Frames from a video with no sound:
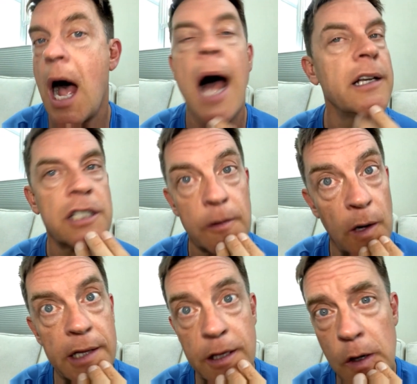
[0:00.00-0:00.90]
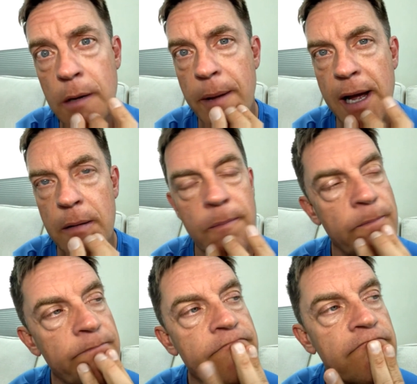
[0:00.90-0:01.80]
honestly what I thought about.
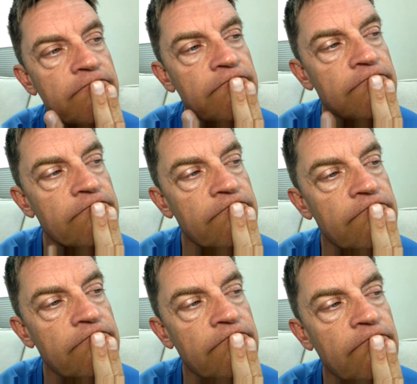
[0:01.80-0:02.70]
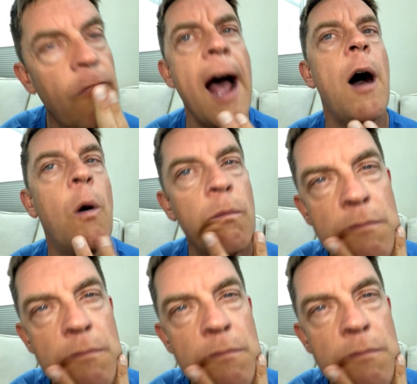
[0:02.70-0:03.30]
Wow.